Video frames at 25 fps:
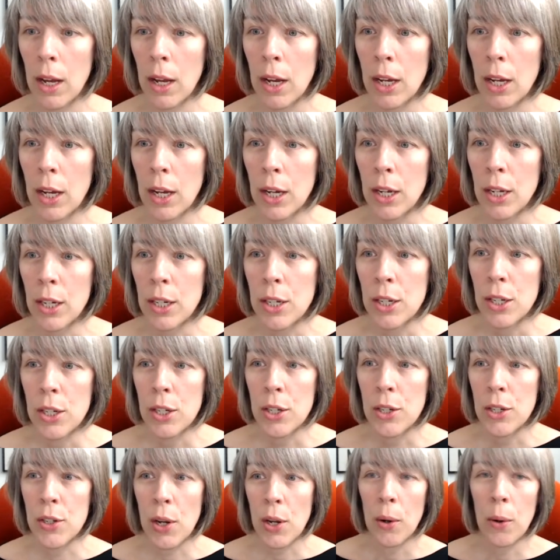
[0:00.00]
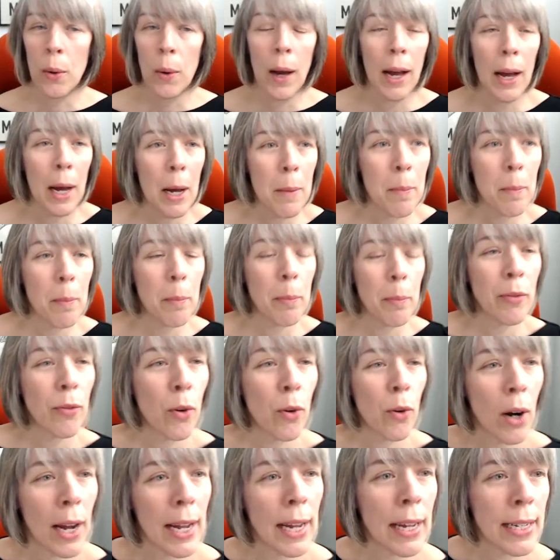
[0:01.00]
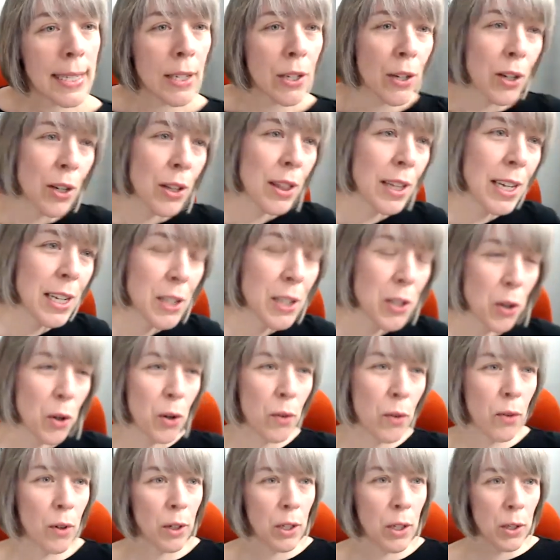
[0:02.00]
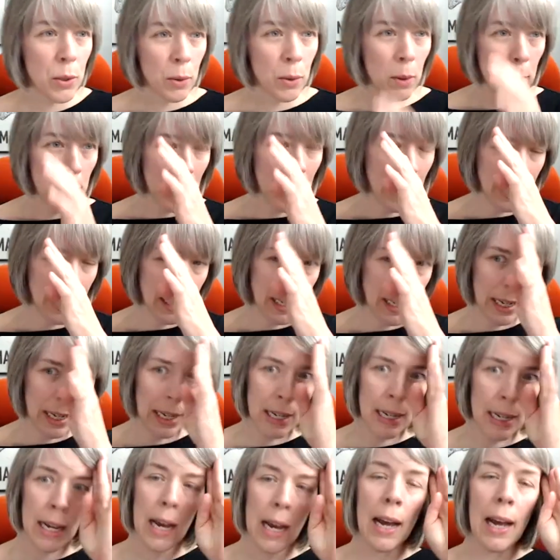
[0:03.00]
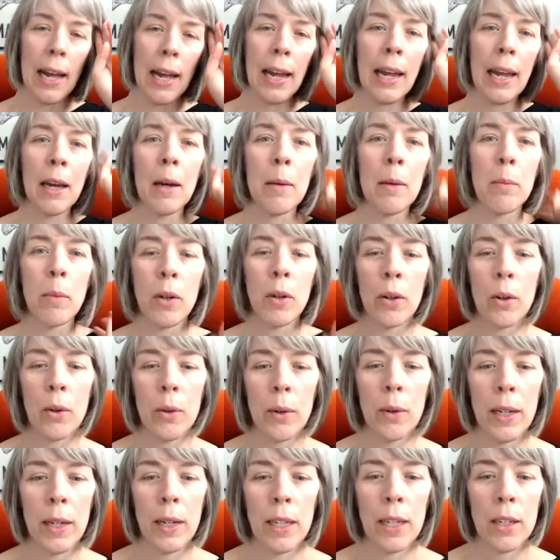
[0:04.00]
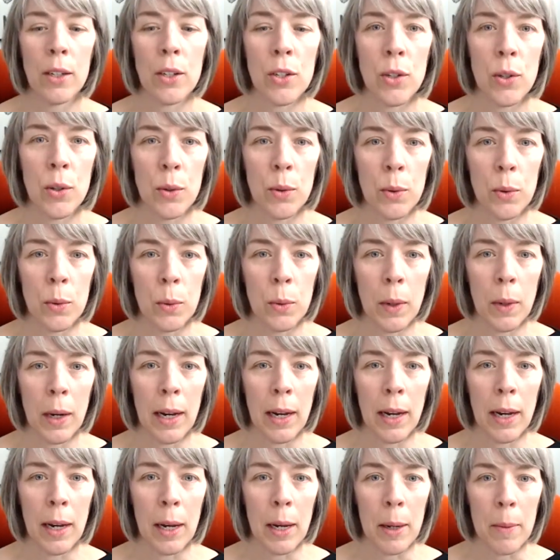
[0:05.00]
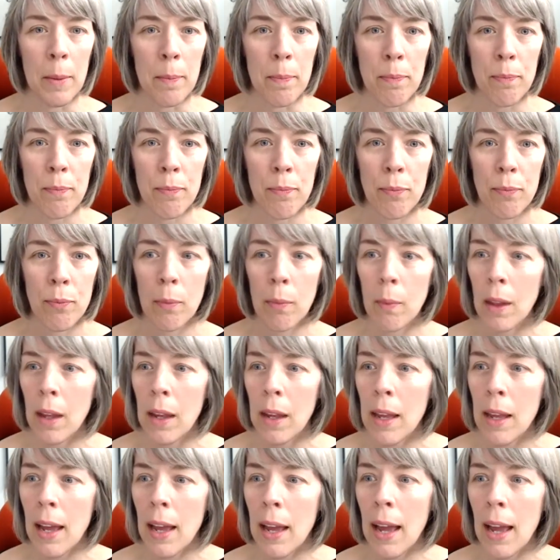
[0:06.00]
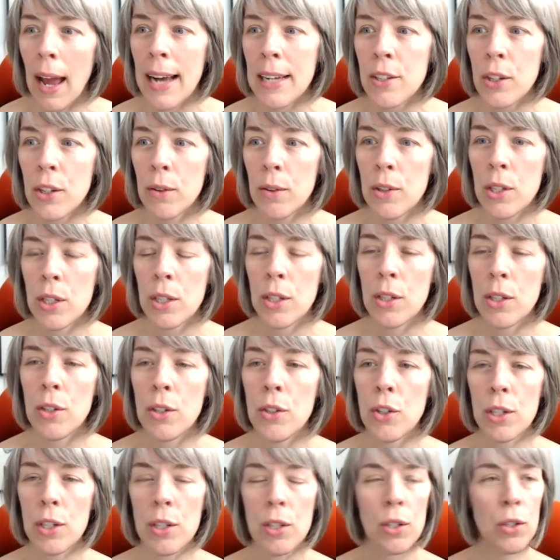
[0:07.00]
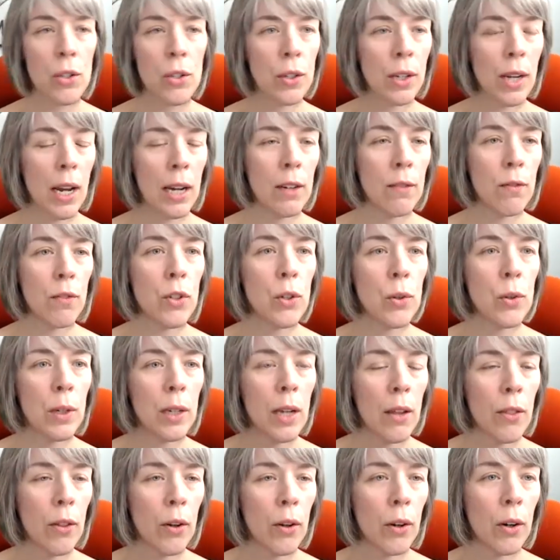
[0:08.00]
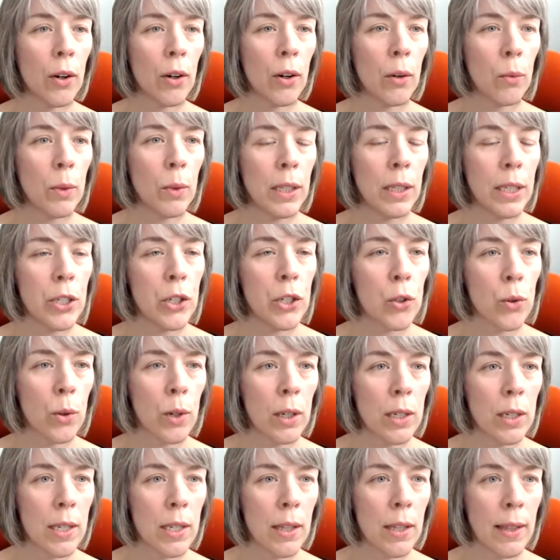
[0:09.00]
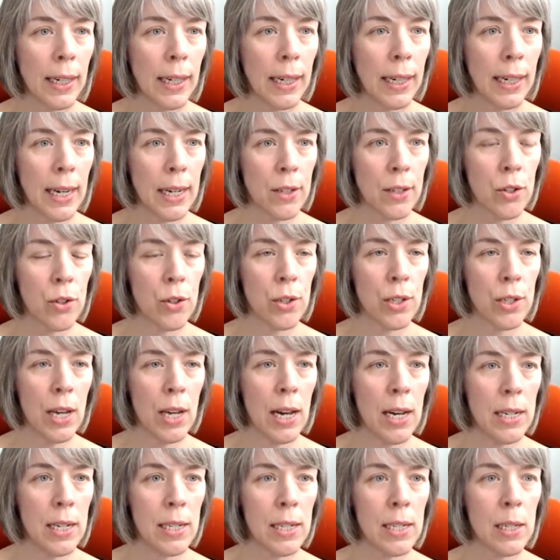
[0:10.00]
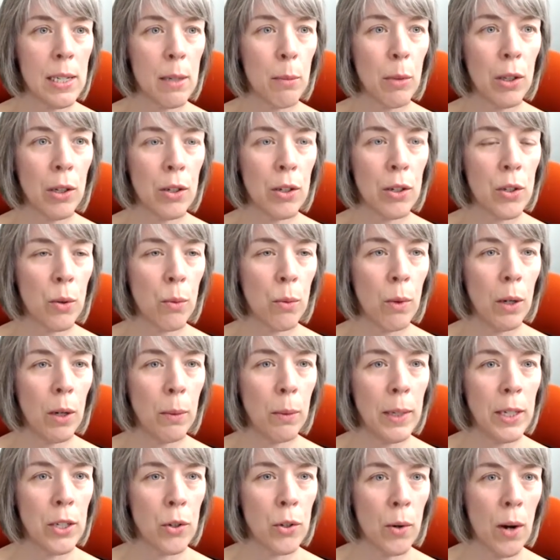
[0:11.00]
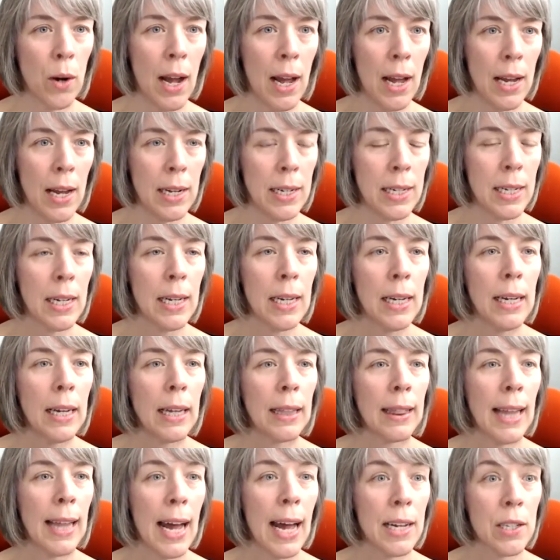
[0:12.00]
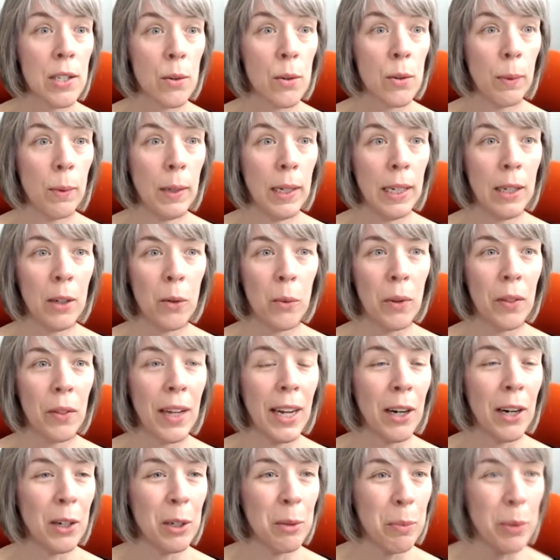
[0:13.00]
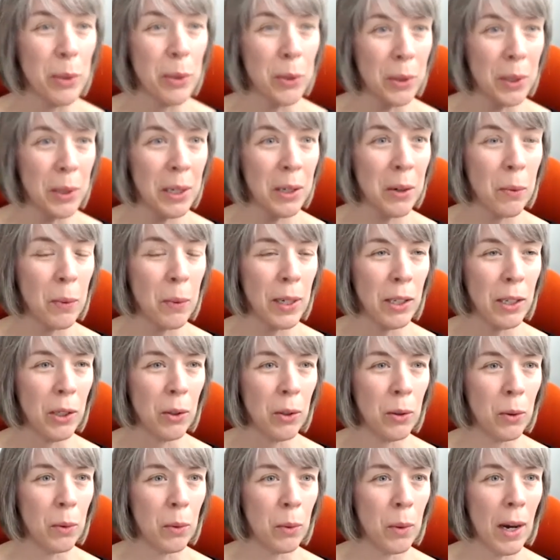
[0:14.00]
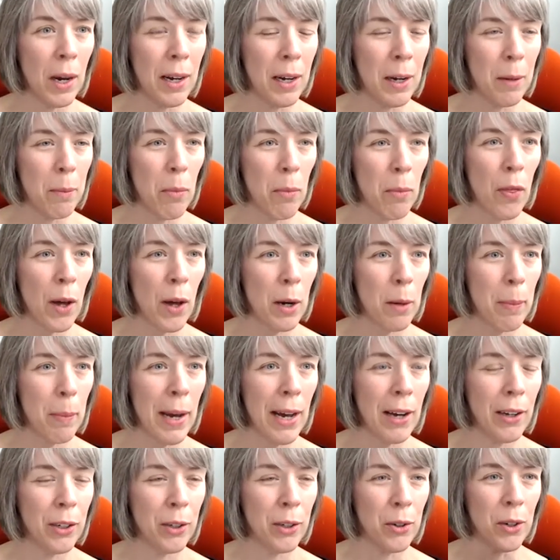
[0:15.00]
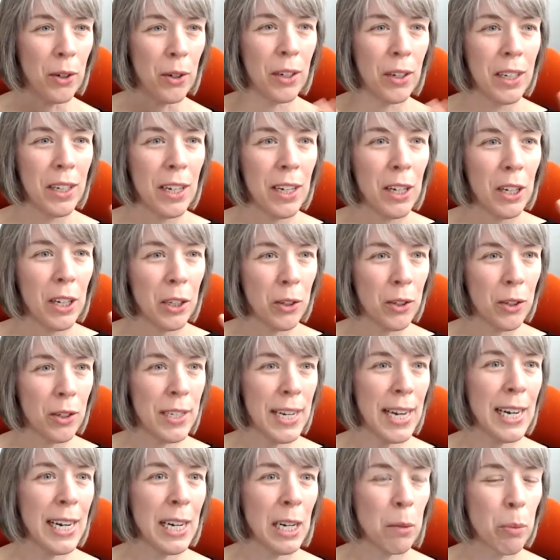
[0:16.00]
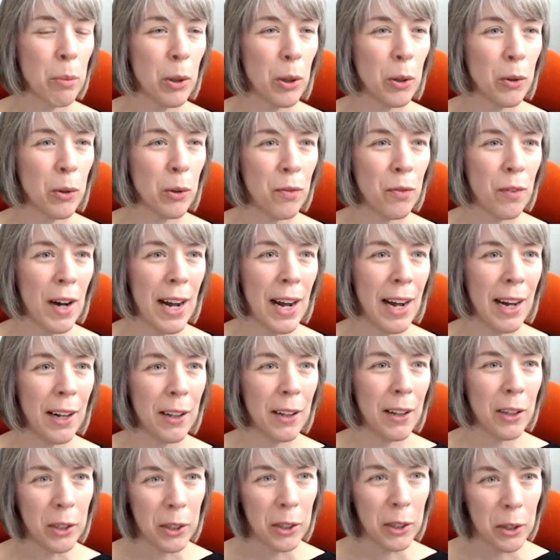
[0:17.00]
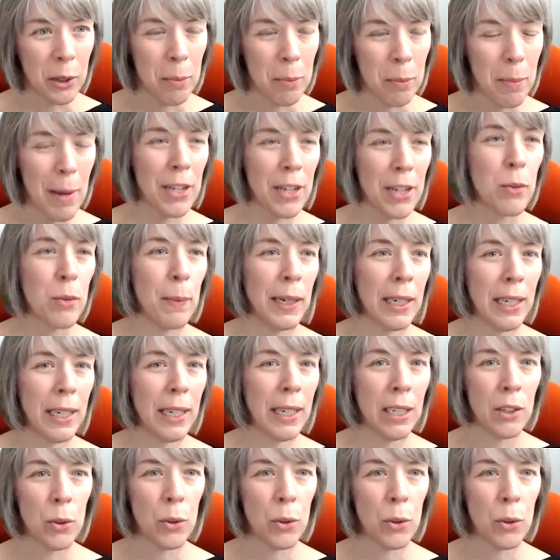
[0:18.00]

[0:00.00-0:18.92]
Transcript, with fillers: So um, before I turn things over to Amanda, I am going to um, ask you to just kind of do another really short thinking exercise similar to what we tried last week with Karen Bjork when you um, thought about your, your dating profile or your matchmaking tool